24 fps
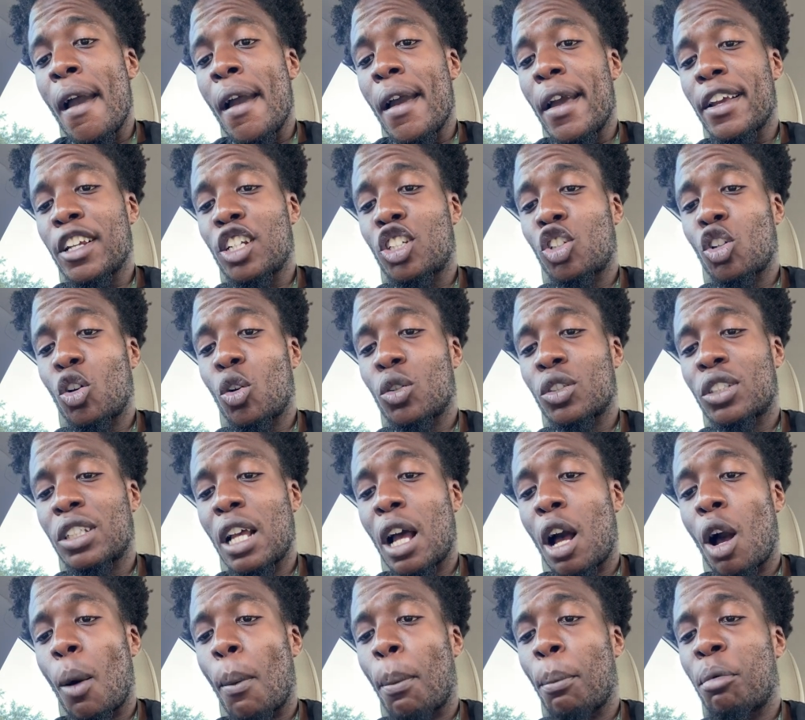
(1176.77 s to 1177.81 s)
It shows
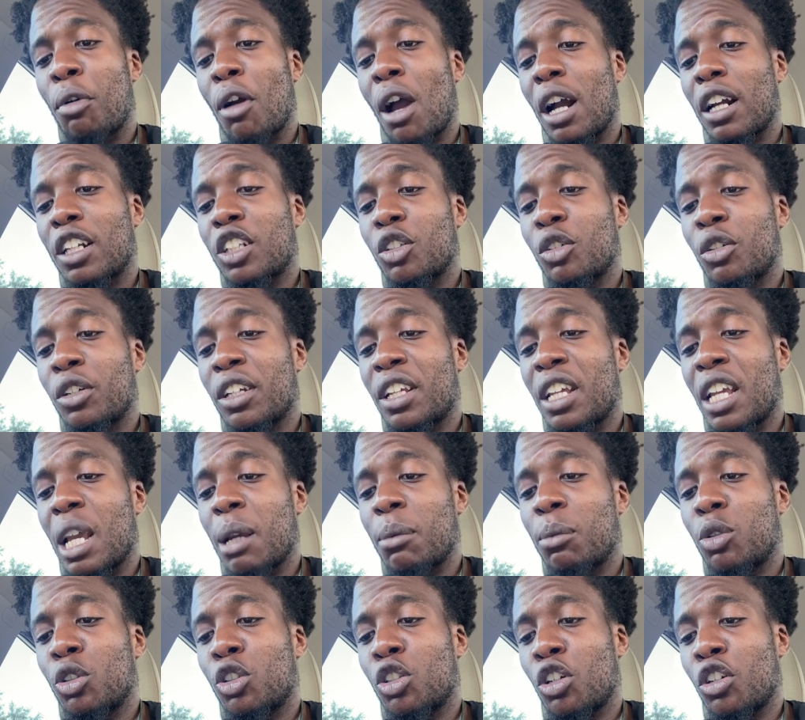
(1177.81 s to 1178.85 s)
how Procter &
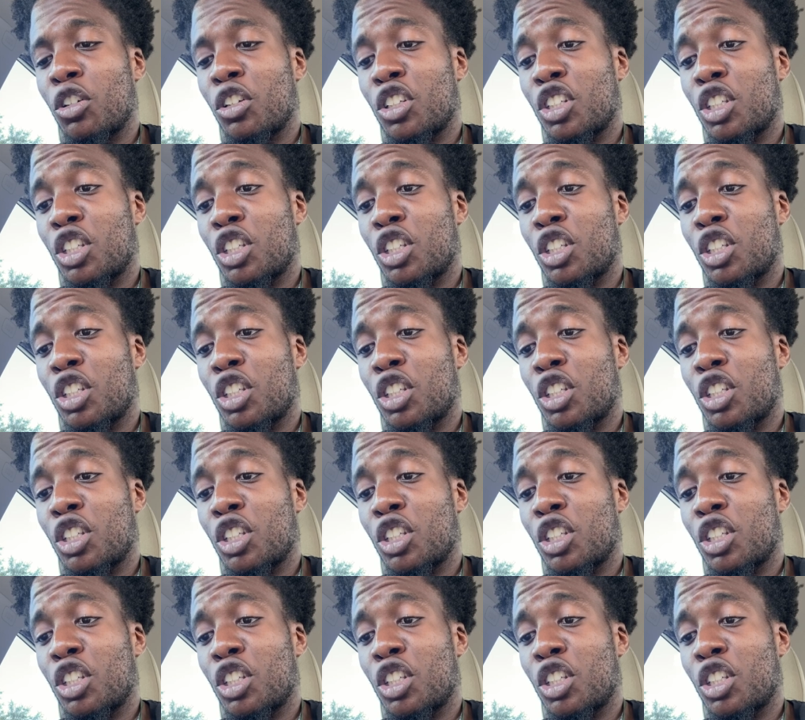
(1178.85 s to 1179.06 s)
Gamble turned